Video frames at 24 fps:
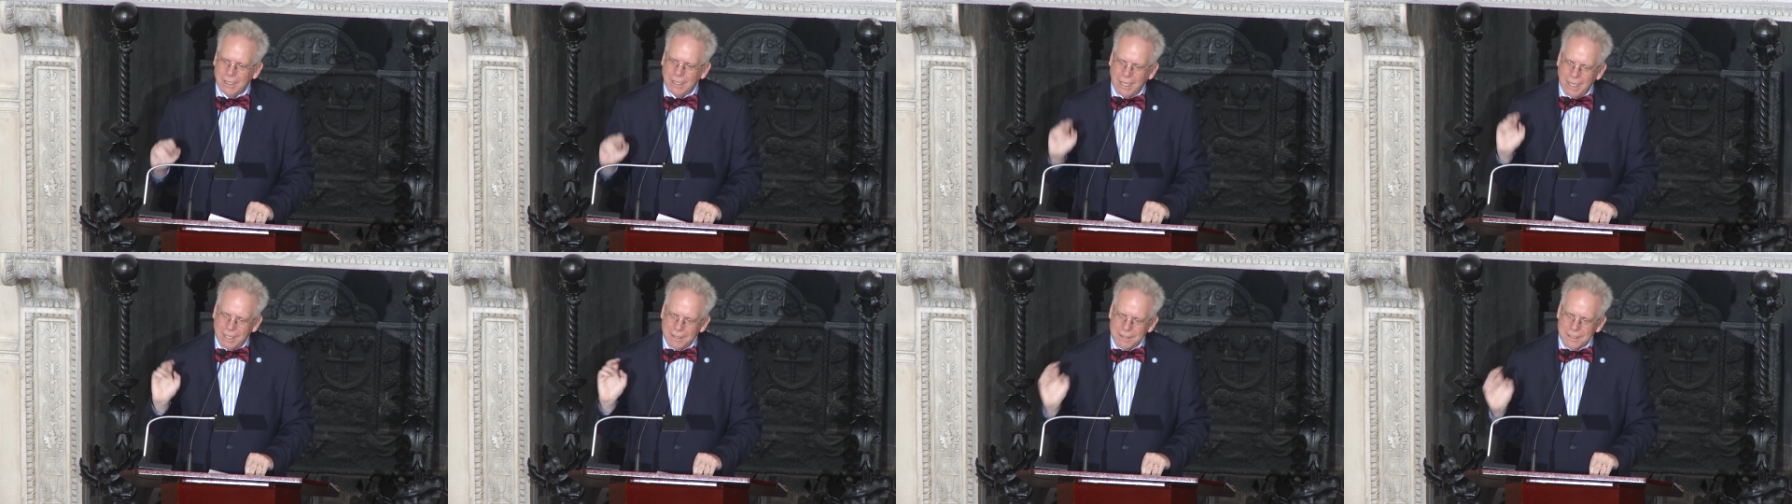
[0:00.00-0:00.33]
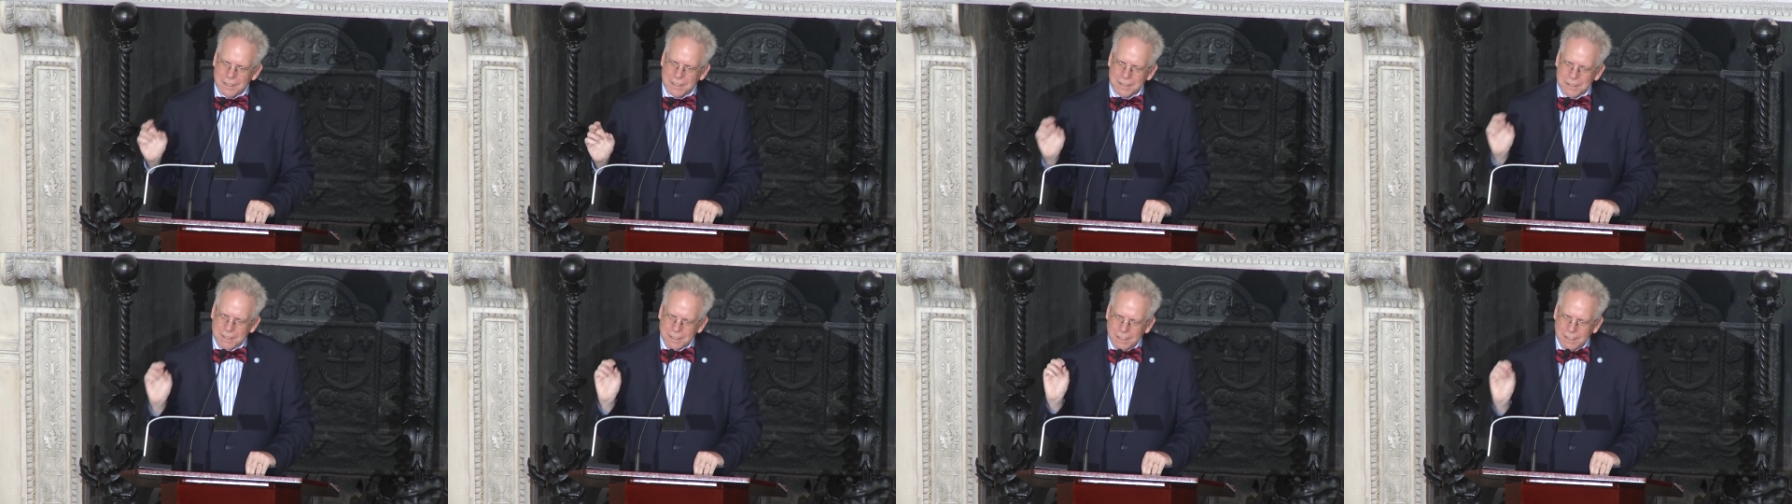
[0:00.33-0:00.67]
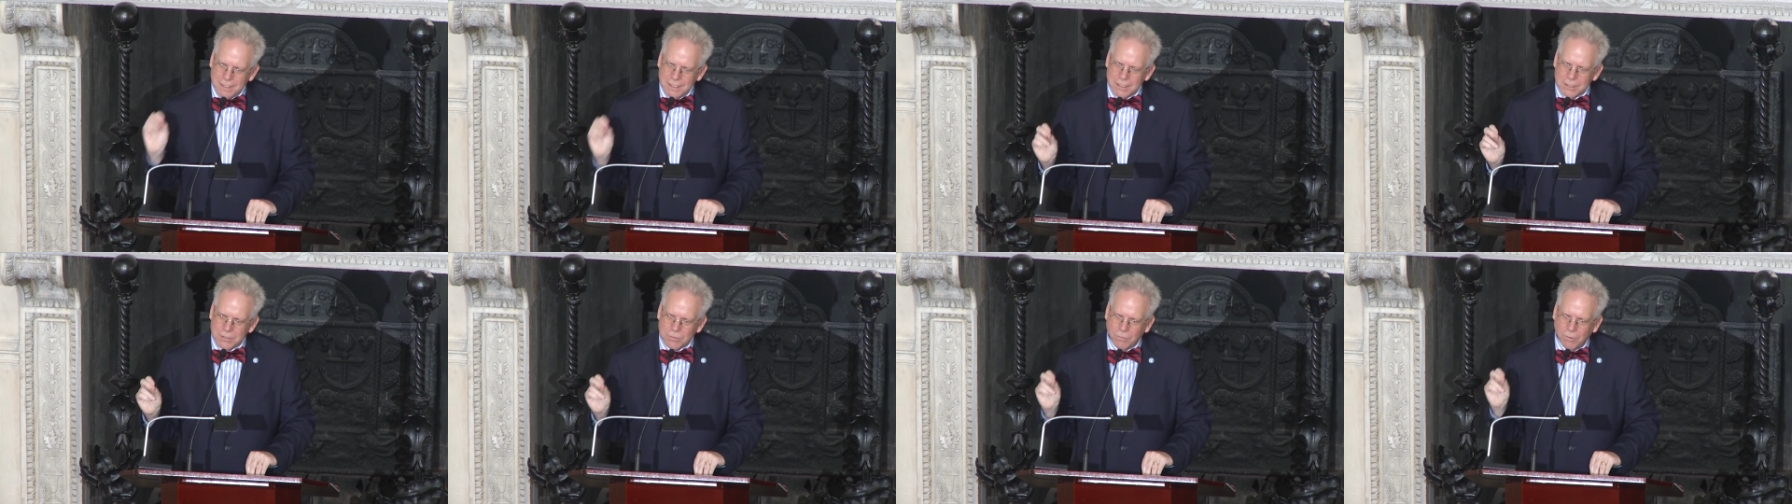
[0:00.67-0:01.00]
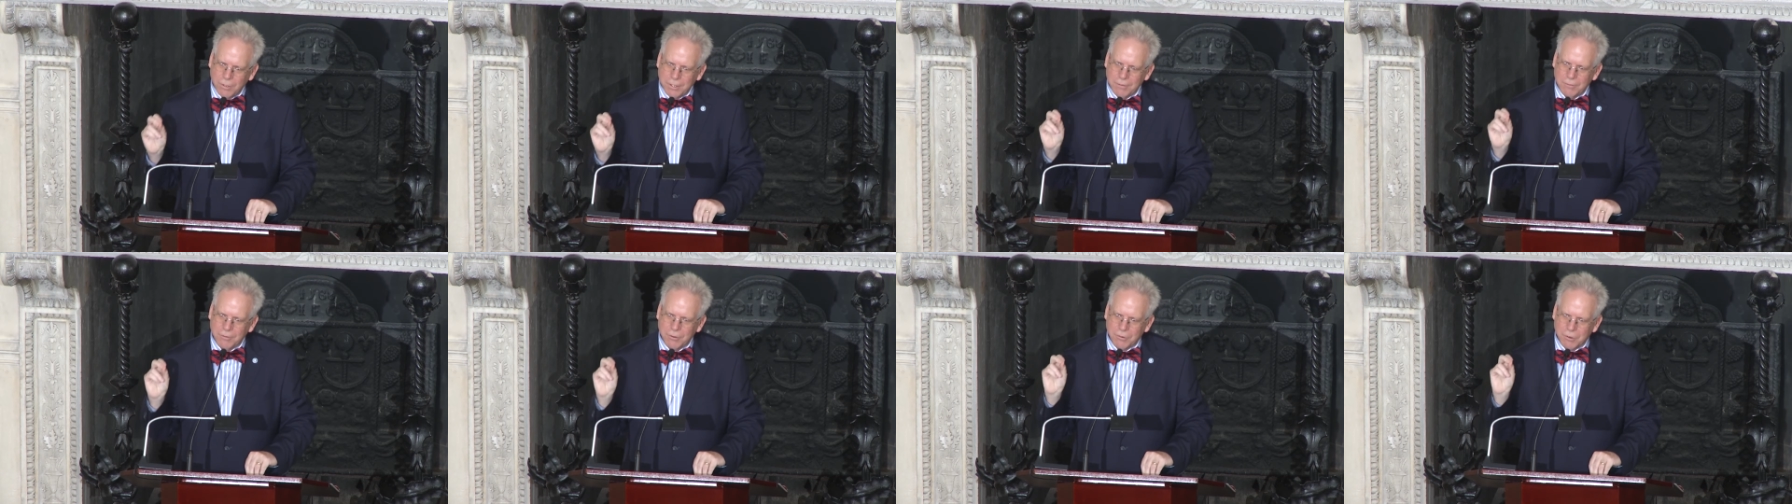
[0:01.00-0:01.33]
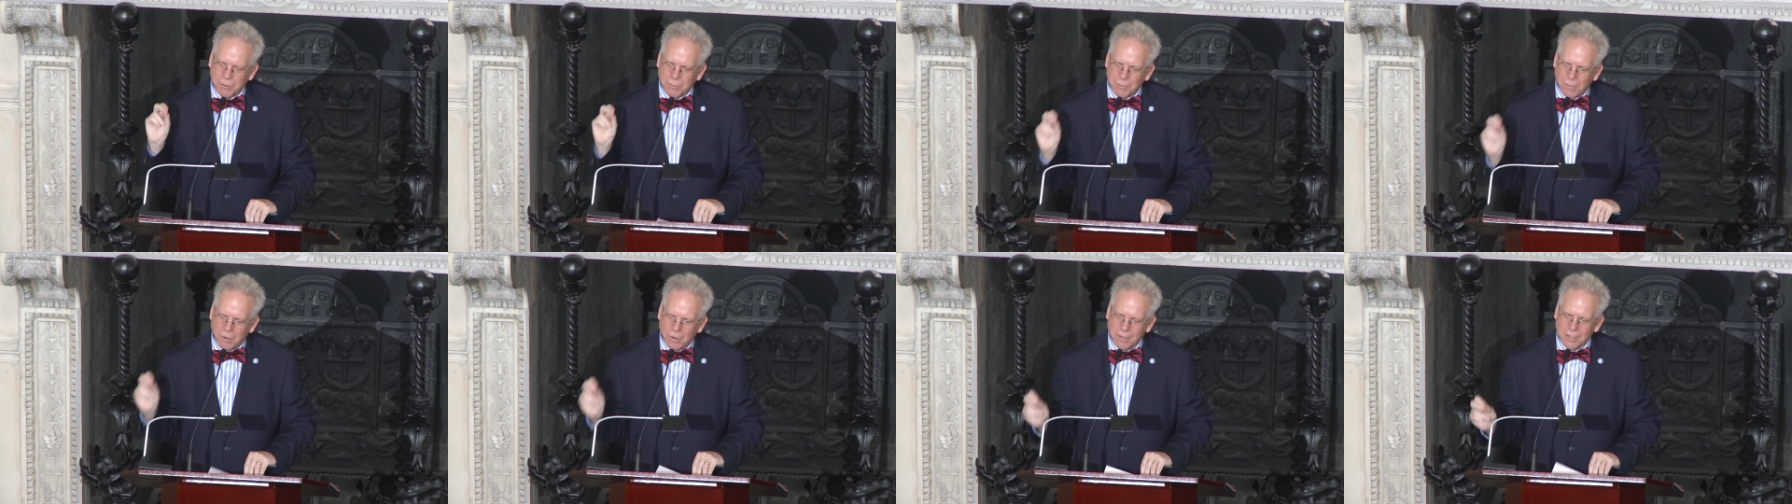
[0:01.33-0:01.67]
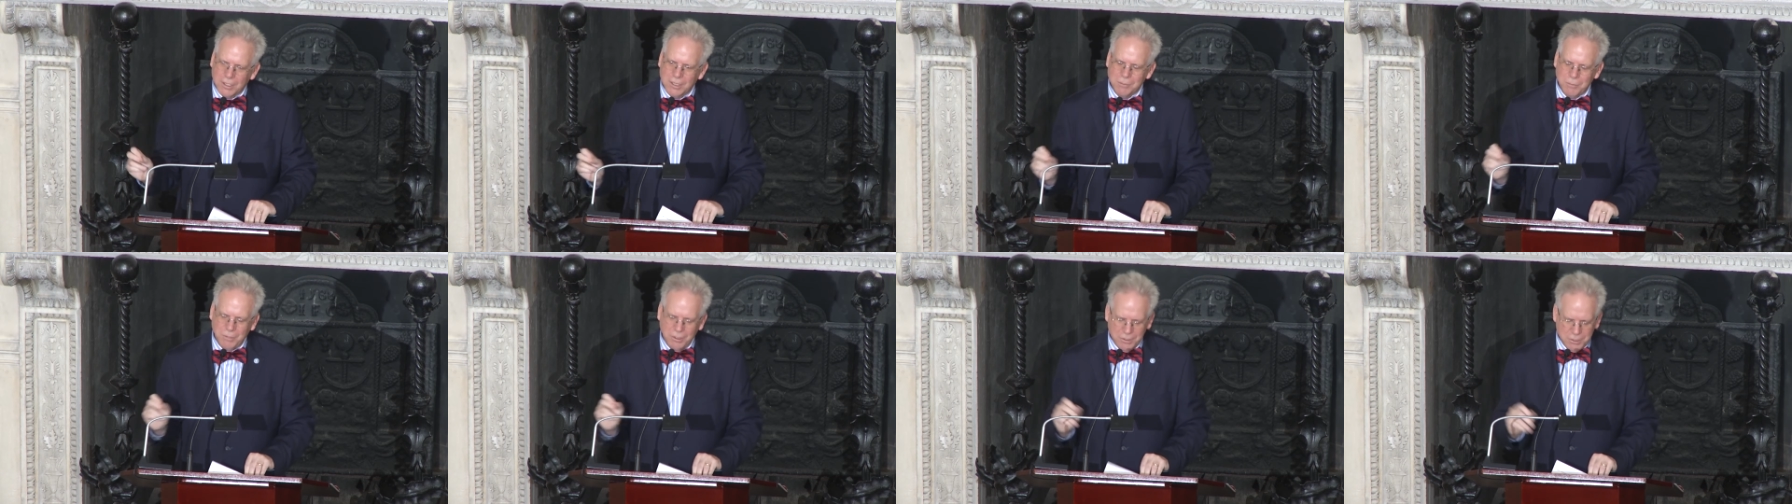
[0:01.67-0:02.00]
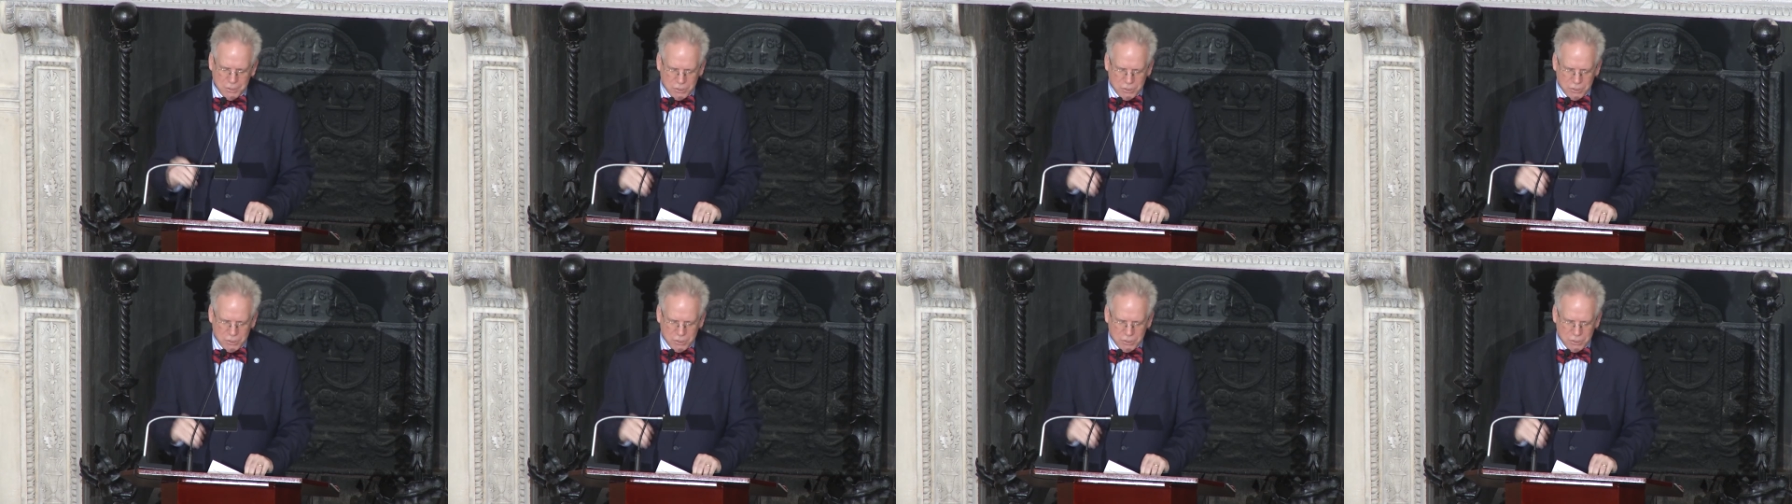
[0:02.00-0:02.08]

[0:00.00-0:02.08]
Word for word: And this is one of the remarkable